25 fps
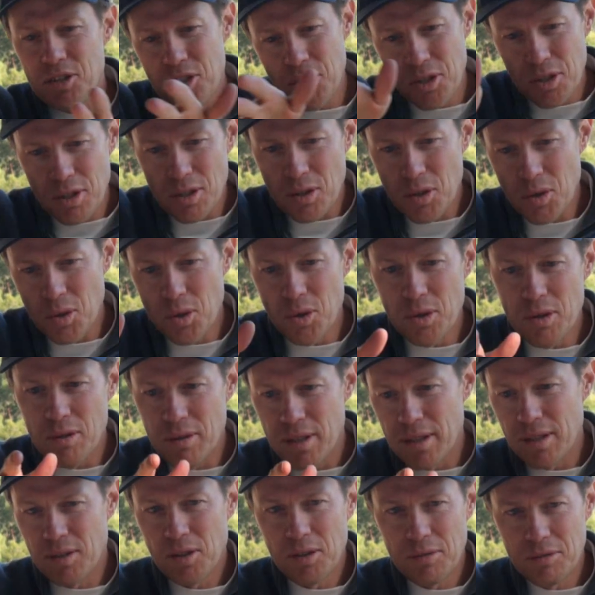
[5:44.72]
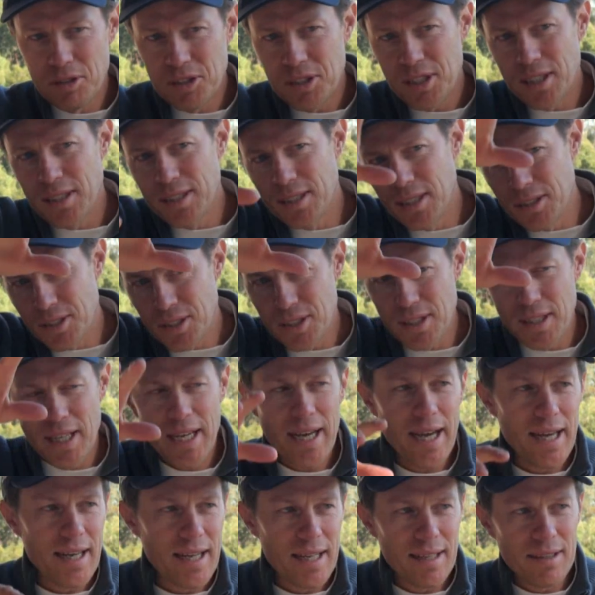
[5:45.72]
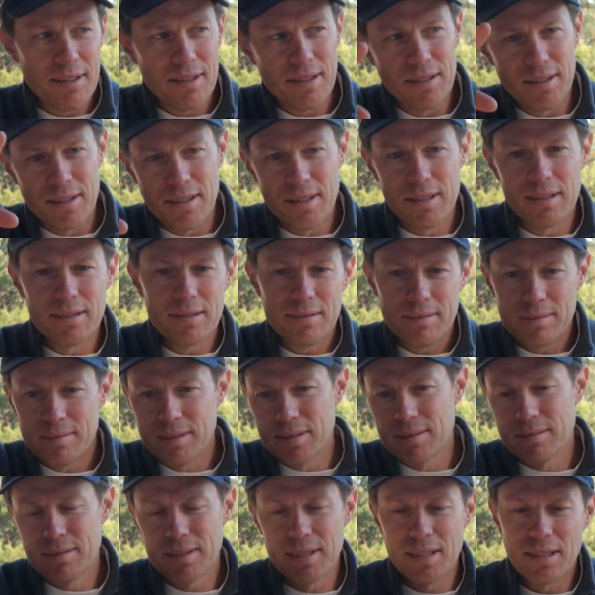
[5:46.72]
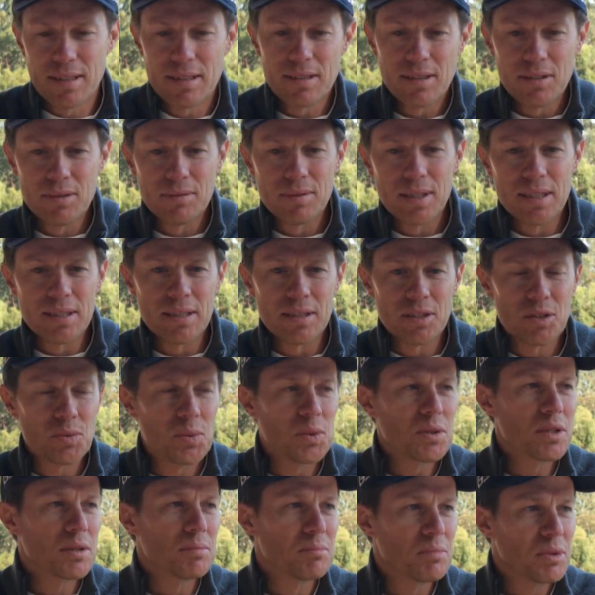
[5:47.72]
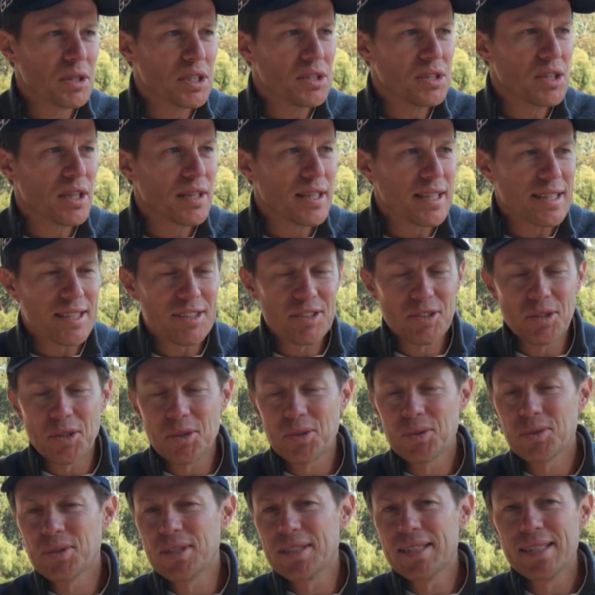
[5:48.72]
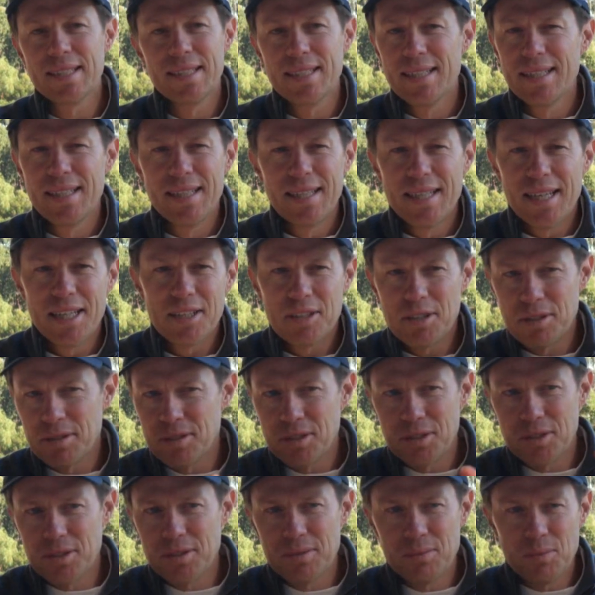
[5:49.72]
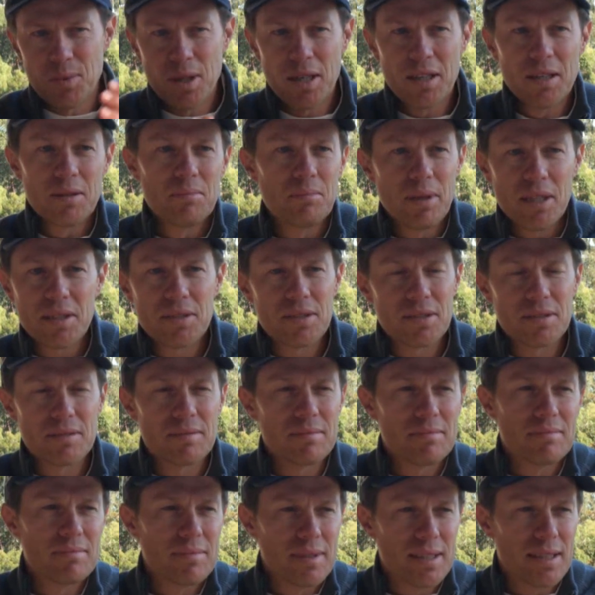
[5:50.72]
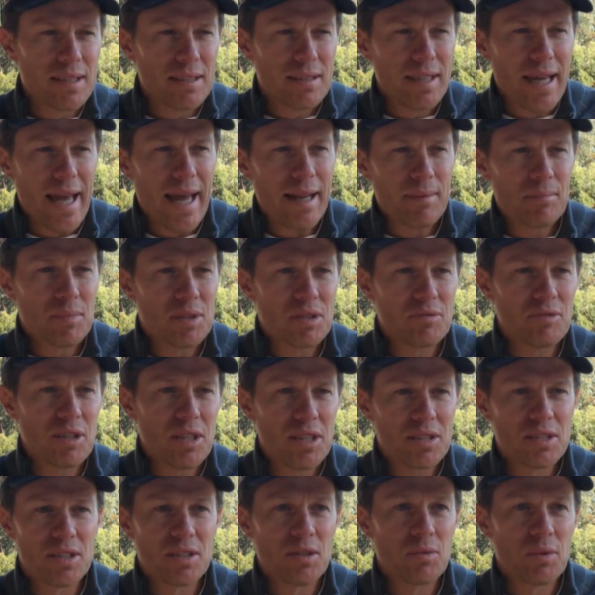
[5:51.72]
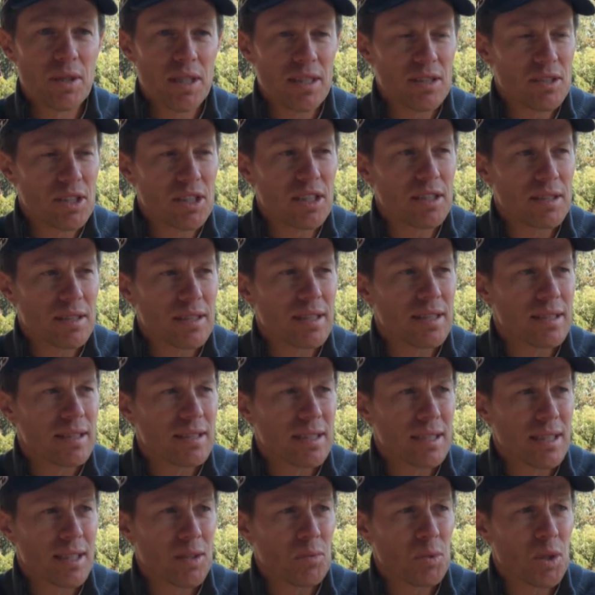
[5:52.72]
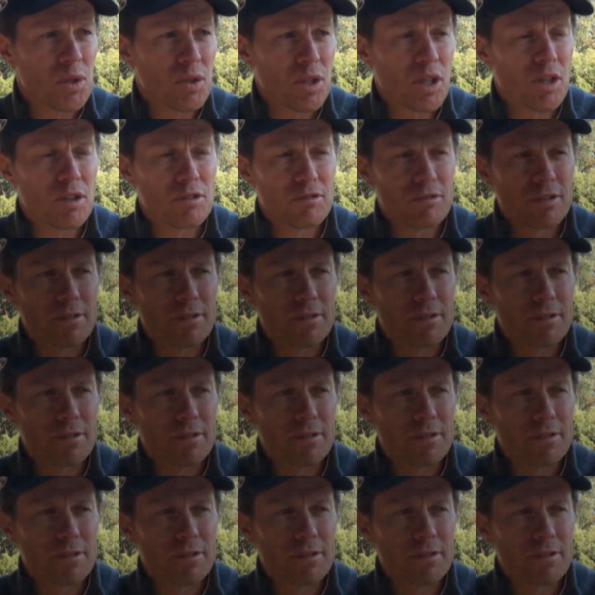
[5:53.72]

and you turn the corner, and then all of a sudden you see the 18th and the you know the little uh, Swilcan Bridge, I think it's called, and it's a, just one of the best you know, atmospheres and arenas in, in, in world